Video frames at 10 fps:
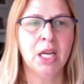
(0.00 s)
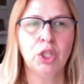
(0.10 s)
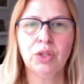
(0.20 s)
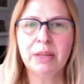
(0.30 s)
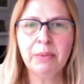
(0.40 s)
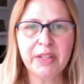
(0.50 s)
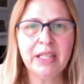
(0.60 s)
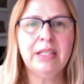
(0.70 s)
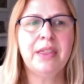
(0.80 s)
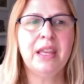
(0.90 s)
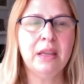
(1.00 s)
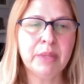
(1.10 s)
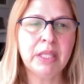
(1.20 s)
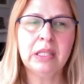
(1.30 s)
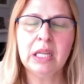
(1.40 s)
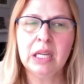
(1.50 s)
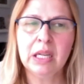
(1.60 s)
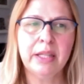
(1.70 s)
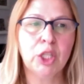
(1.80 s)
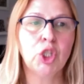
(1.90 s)
So some of these themes
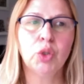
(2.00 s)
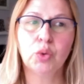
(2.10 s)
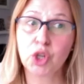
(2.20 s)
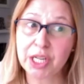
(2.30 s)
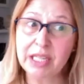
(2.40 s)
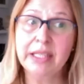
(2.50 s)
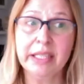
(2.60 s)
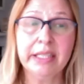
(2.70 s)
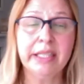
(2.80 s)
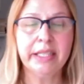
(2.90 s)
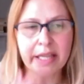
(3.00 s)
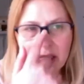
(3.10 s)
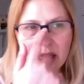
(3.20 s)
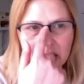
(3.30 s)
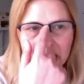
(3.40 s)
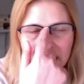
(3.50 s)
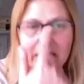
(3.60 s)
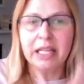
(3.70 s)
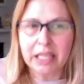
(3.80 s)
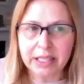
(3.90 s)
that Sean treats in detail are
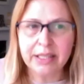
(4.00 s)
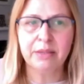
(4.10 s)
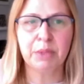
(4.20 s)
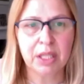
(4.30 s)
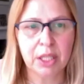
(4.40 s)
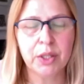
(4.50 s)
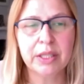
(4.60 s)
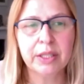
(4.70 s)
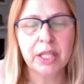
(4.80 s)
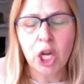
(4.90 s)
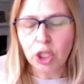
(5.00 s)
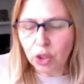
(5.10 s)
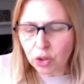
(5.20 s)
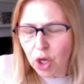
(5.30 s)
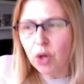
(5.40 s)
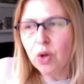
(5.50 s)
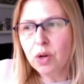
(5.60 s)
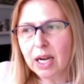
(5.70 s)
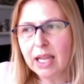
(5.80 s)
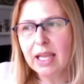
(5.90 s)
colors and materials, not
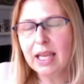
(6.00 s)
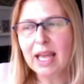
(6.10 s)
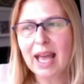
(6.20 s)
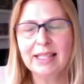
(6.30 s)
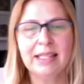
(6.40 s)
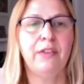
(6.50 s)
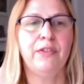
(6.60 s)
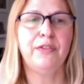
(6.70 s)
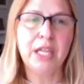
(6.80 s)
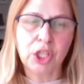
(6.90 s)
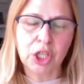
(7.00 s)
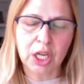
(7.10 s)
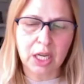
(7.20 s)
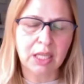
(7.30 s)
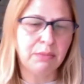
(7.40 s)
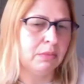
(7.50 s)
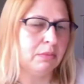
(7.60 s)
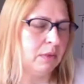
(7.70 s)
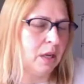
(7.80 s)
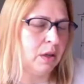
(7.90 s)
only as they feature
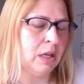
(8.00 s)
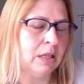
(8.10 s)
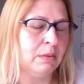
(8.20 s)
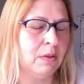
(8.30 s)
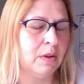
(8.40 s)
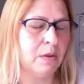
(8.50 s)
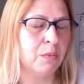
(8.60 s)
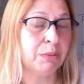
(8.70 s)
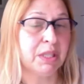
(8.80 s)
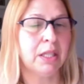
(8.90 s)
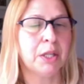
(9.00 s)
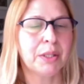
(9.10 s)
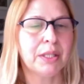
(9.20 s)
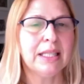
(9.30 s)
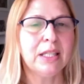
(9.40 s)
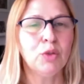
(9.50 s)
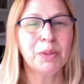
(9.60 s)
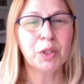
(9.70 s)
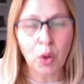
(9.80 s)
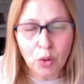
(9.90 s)
with material in situ,
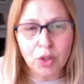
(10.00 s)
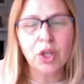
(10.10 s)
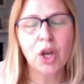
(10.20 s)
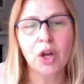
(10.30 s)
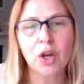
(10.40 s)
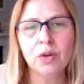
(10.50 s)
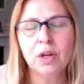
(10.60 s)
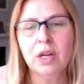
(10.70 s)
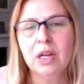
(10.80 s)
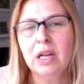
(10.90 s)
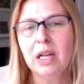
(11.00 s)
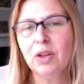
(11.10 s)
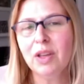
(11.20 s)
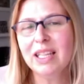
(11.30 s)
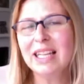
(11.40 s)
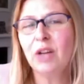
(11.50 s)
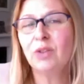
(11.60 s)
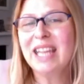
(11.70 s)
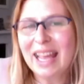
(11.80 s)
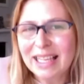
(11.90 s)
but also looking at how
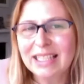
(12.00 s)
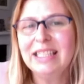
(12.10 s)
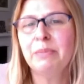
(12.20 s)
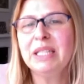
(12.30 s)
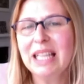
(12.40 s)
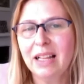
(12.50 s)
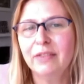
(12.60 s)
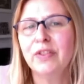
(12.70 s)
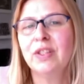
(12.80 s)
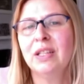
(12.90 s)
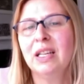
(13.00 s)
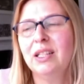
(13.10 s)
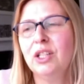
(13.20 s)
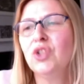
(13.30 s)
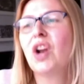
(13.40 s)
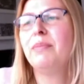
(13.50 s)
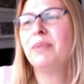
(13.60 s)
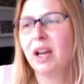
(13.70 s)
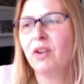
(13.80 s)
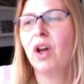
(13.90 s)
texts themselves describe
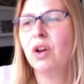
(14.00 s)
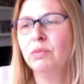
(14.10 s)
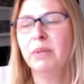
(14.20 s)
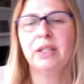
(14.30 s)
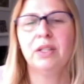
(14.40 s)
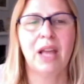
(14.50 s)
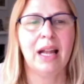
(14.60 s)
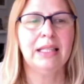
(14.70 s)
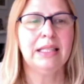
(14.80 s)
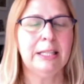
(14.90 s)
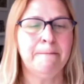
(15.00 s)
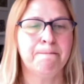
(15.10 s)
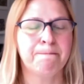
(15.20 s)
their own materiality.